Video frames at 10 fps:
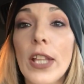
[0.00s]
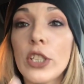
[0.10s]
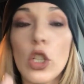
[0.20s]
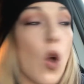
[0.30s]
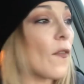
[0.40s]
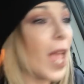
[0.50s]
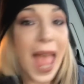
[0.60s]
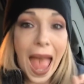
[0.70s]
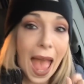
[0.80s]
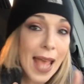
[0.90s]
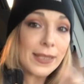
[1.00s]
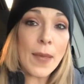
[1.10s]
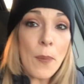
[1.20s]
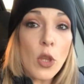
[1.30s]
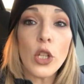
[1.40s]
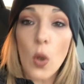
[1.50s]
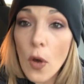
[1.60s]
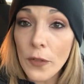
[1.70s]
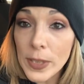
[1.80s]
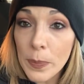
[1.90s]
and took off. As I'm pulling
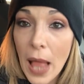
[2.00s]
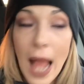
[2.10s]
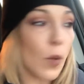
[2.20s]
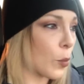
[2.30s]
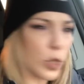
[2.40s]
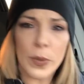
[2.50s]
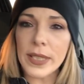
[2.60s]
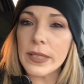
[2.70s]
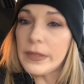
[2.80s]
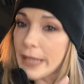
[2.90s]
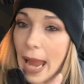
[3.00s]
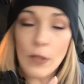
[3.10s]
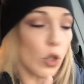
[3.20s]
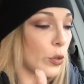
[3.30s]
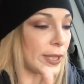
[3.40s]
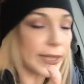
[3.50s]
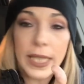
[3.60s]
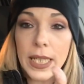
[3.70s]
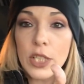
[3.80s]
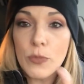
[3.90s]
off his block, which was this narrow,
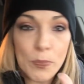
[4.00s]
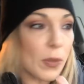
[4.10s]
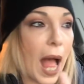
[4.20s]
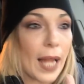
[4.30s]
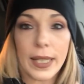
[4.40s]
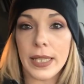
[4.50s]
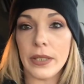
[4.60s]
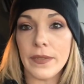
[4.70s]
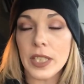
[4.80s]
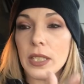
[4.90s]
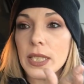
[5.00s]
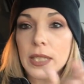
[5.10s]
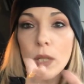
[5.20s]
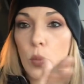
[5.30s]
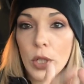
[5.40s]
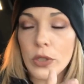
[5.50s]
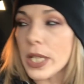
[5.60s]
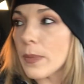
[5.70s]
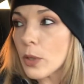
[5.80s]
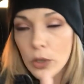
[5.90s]
skinny block. He lives in this like weird
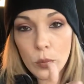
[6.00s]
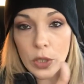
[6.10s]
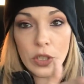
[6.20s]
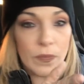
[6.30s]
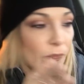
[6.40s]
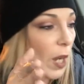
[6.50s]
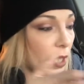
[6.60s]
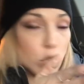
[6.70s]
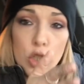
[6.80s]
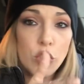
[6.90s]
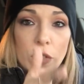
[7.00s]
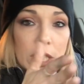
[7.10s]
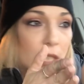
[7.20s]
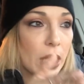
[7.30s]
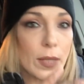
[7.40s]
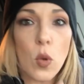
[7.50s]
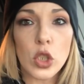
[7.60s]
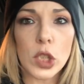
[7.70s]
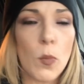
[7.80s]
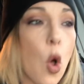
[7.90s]
neighborhood where the fucking streets are like
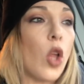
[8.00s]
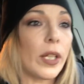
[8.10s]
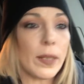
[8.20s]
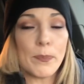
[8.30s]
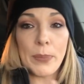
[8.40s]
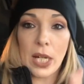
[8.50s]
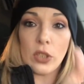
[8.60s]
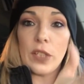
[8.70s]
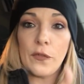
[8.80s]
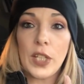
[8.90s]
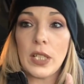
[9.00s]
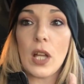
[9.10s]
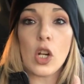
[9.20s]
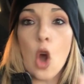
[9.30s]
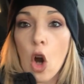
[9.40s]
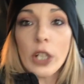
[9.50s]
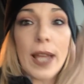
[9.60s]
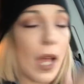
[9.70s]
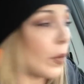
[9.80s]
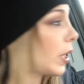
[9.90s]
all small and can barely fit a car
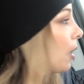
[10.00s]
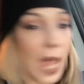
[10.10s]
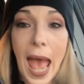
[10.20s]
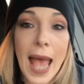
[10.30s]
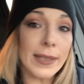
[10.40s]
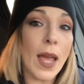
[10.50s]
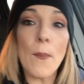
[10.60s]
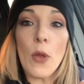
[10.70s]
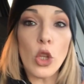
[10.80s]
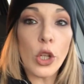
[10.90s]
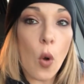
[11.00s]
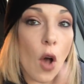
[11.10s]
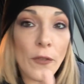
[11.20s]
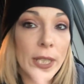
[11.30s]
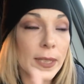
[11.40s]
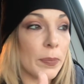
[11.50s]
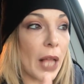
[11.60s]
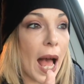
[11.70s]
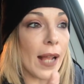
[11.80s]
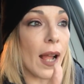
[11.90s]
down it. As I'm pulling off his
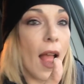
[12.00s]
block,